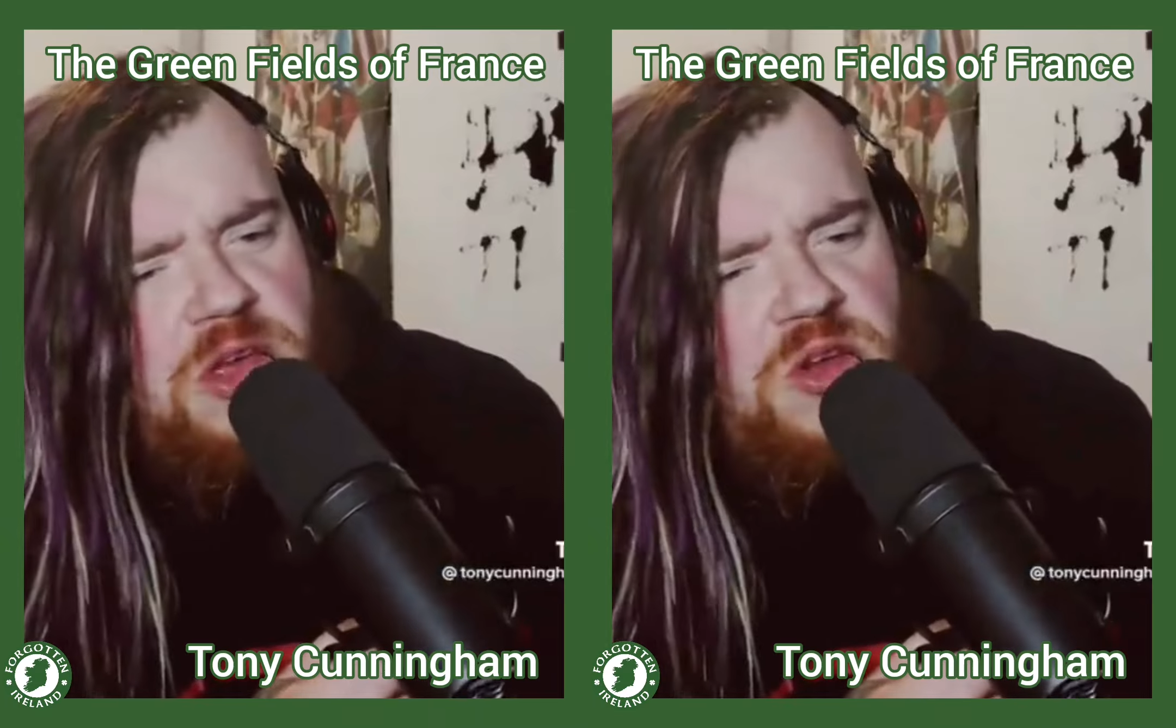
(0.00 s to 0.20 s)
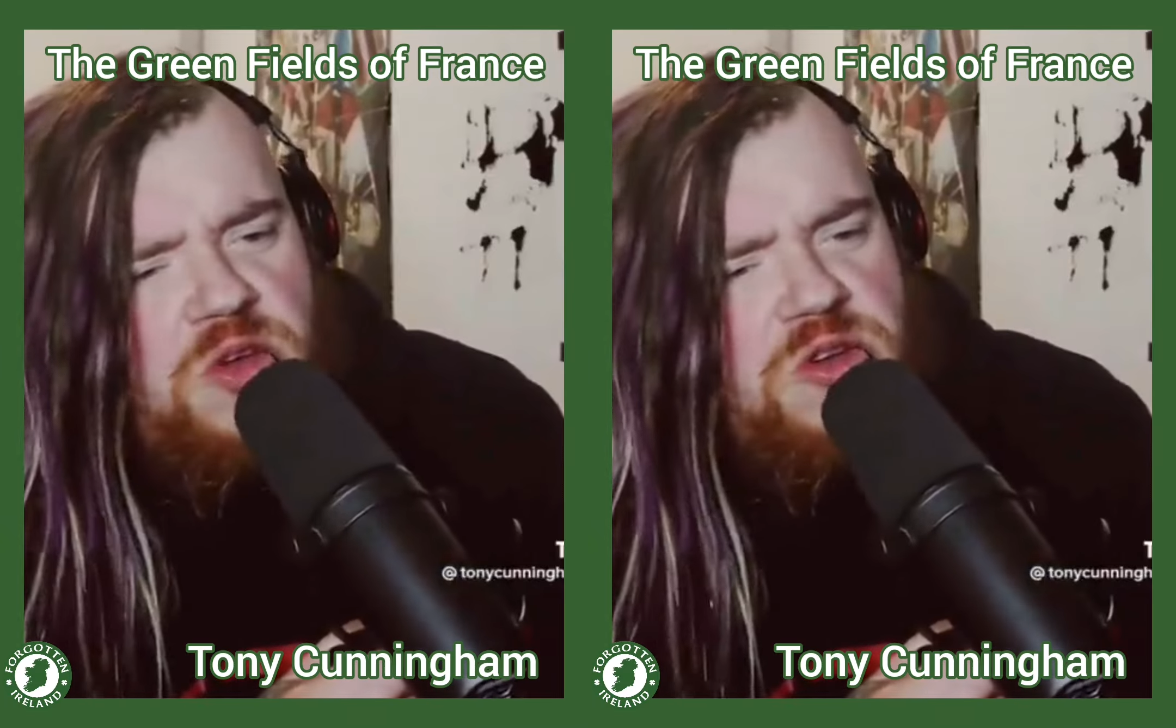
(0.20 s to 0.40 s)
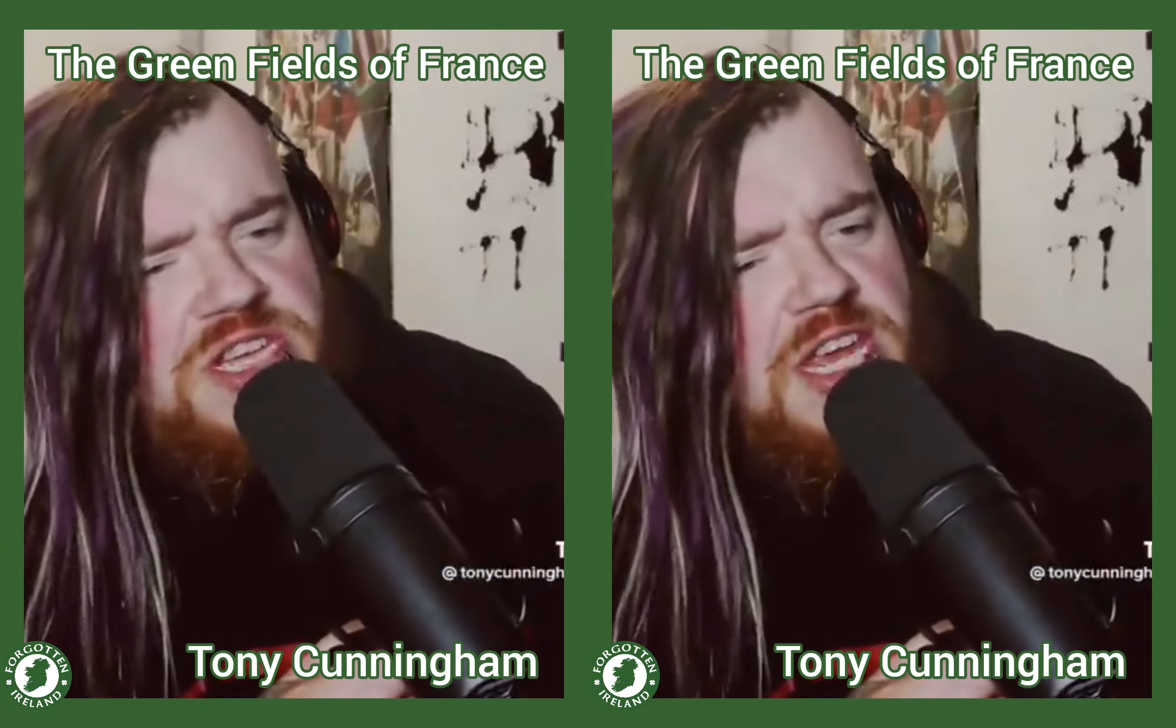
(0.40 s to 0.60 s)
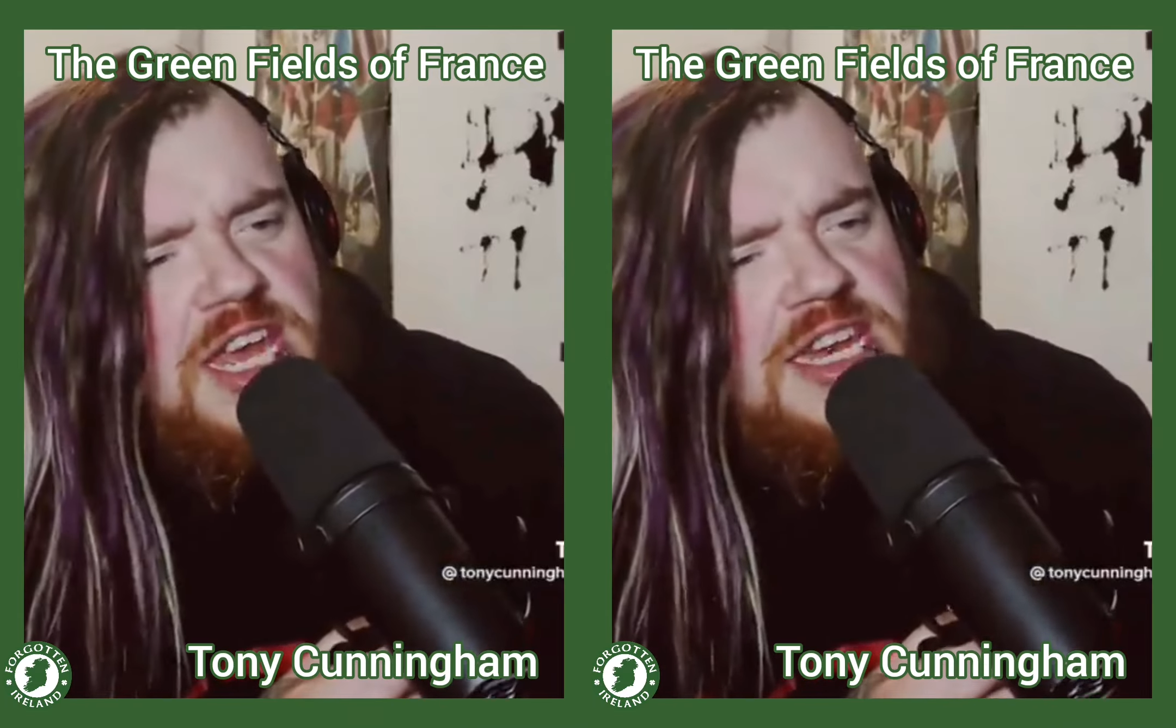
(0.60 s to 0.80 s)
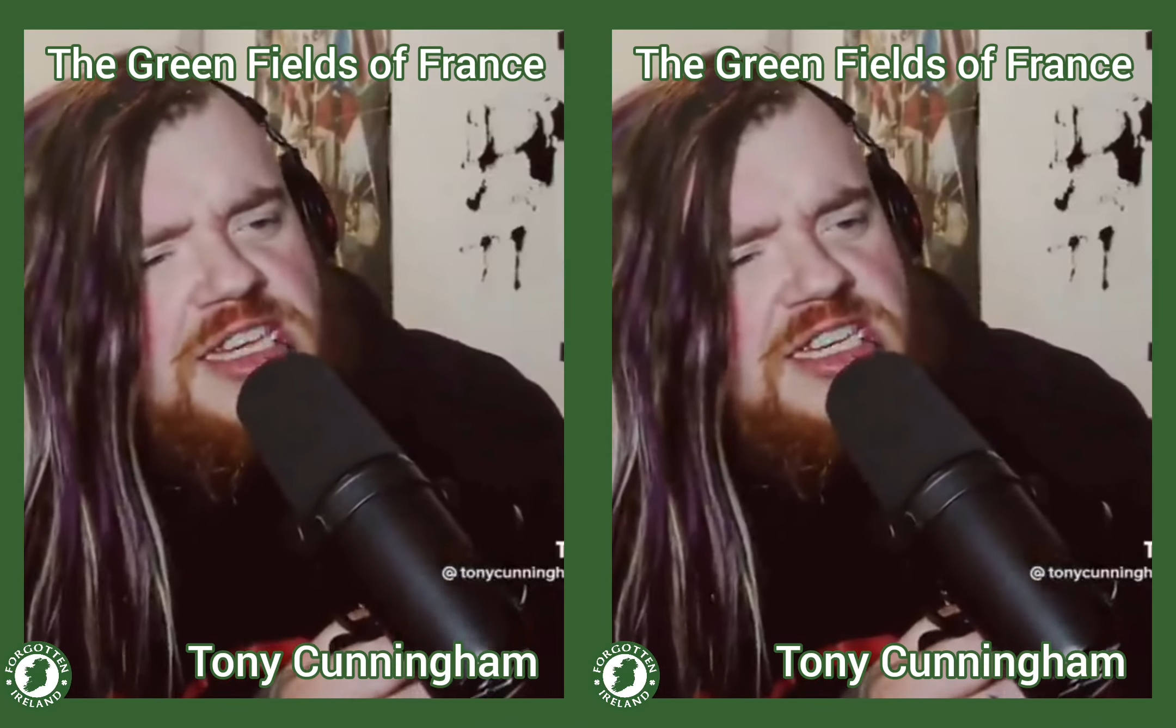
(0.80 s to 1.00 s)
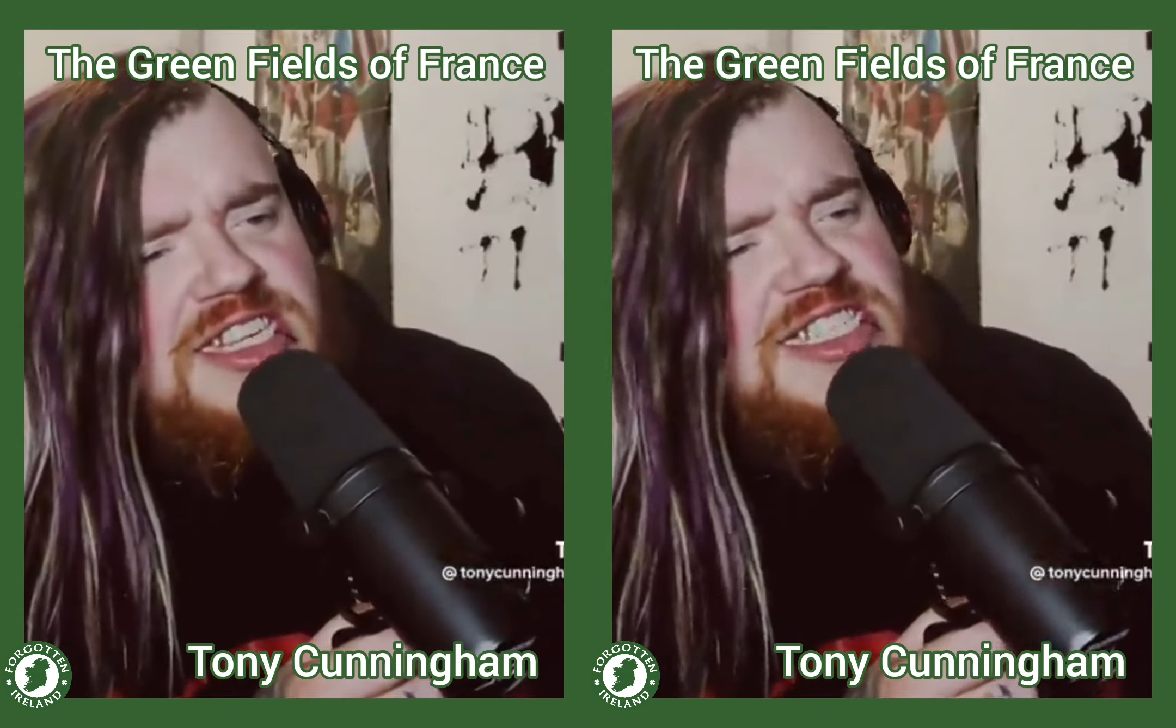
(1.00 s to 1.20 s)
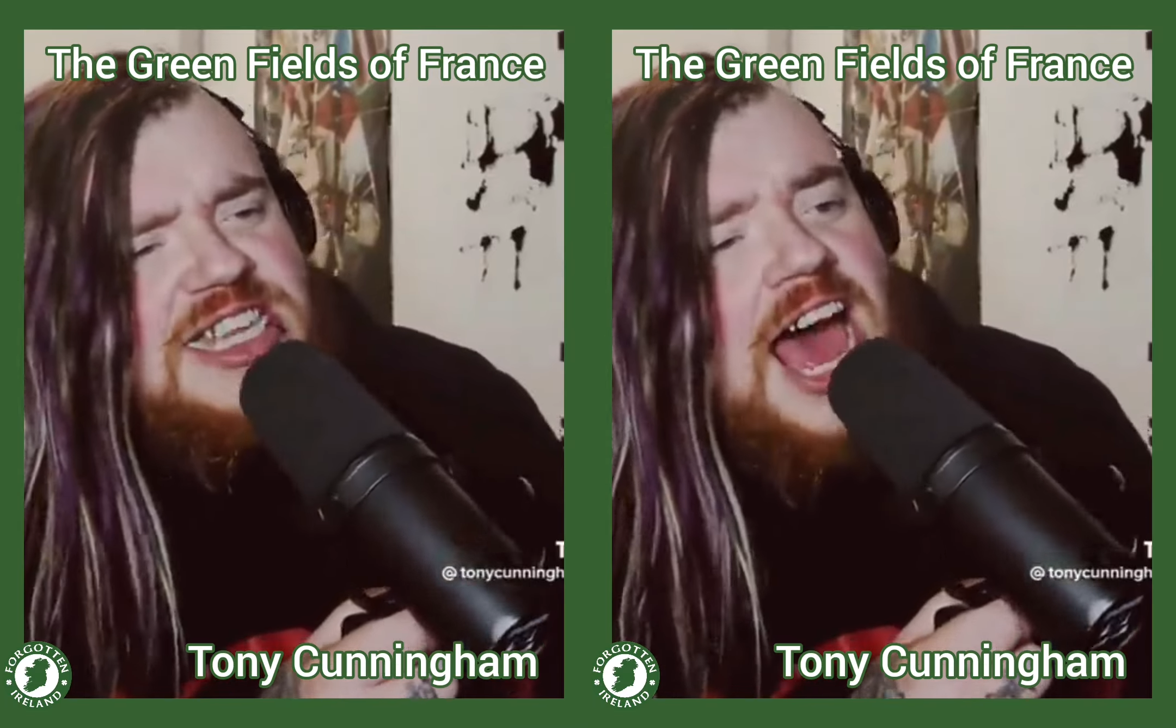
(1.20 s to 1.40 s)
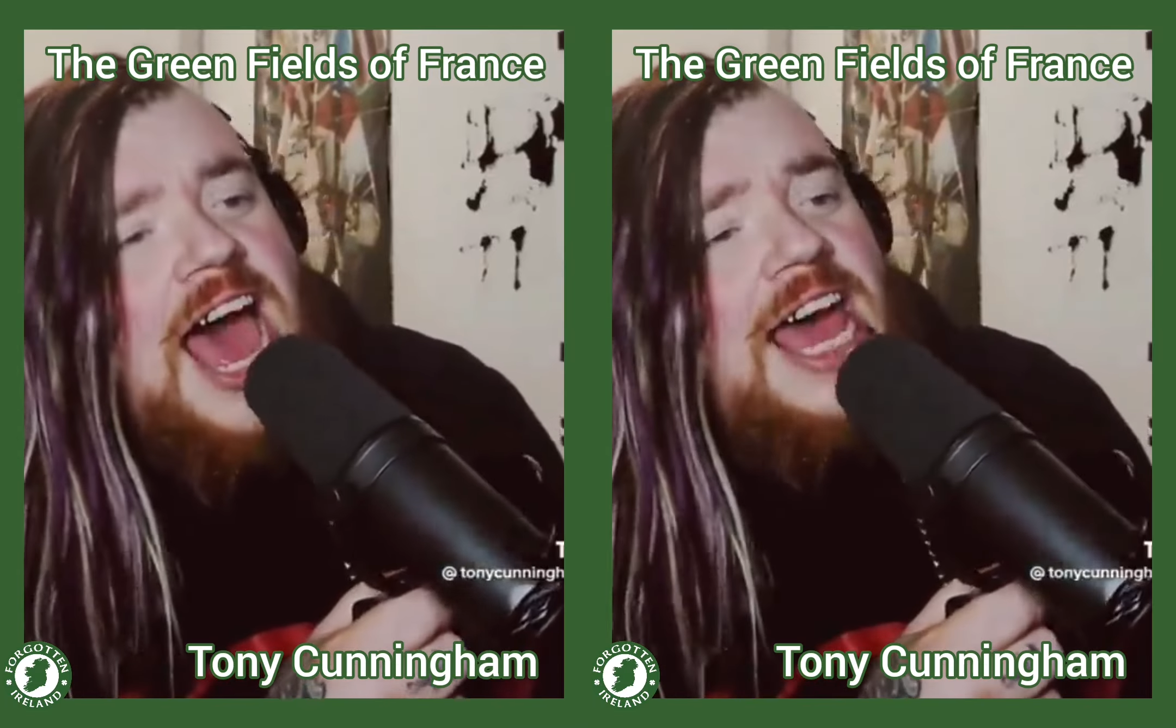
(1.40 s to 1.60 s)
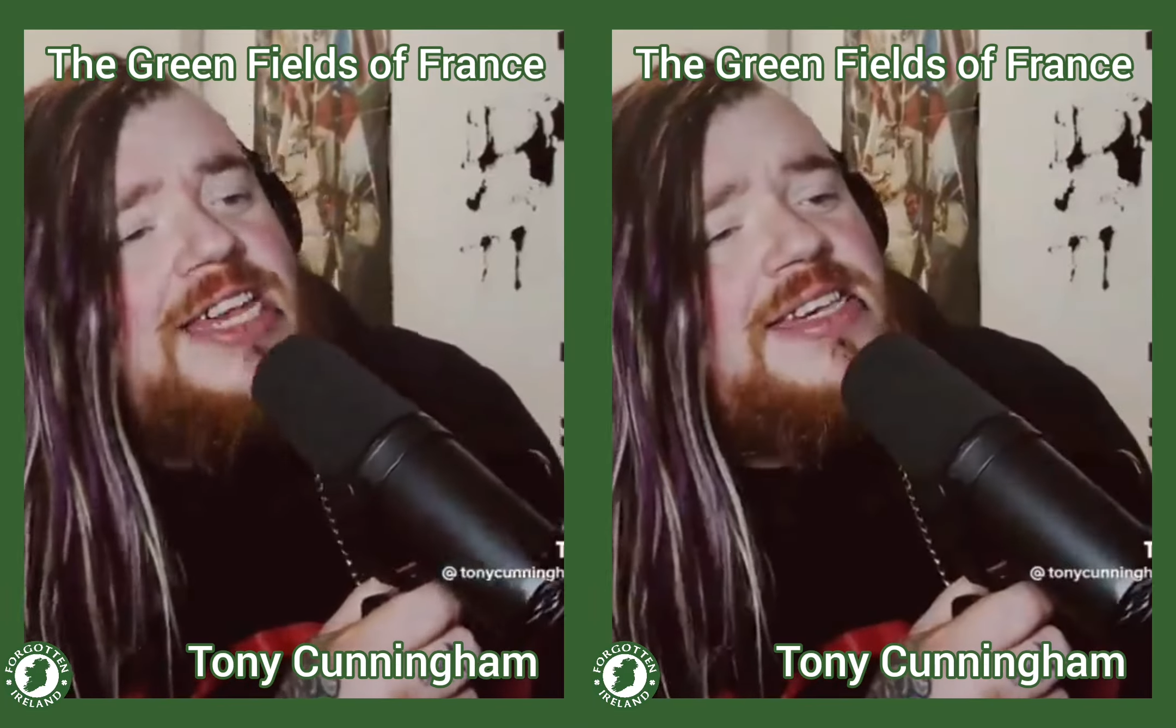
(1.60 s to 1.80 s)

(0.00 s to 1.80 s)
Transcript: mute in the sun.